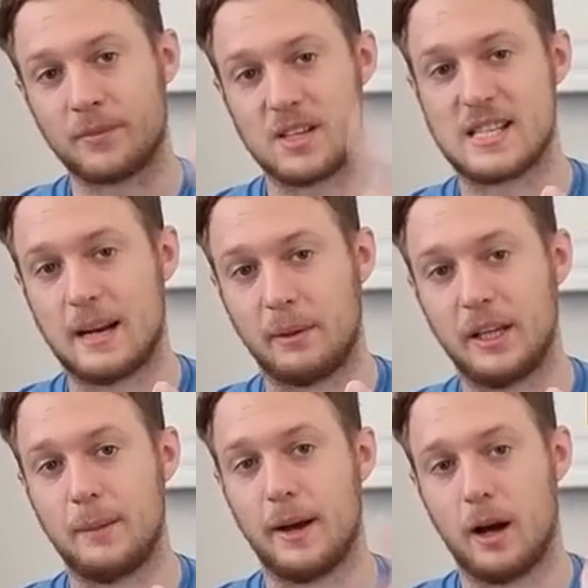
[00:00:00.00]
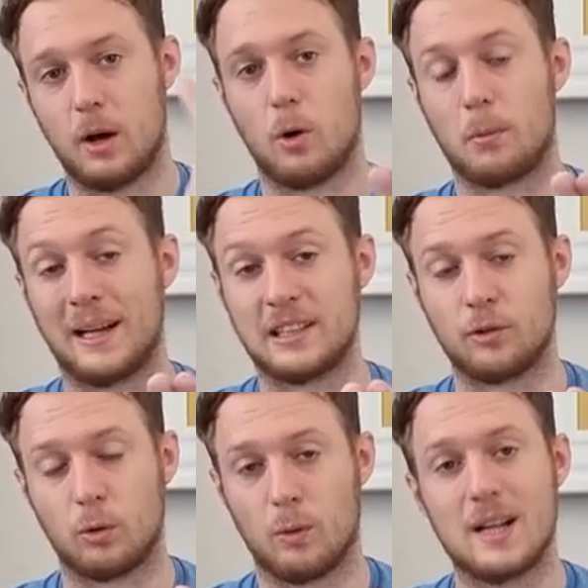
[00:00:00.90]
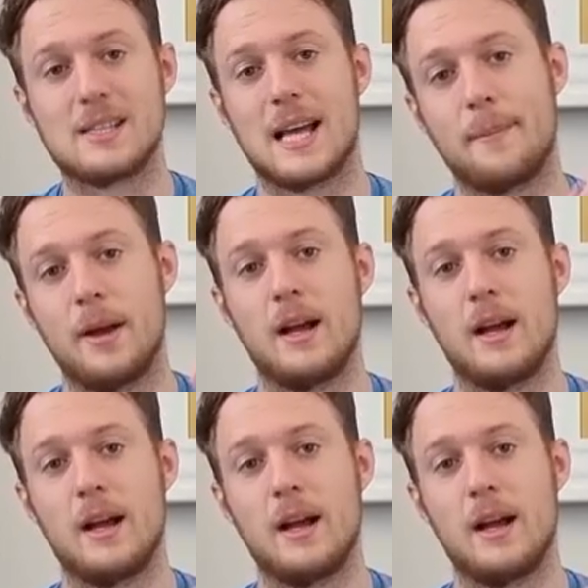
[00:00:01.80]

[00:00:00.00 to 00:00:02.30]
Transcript: send me email or message on WhatsApp,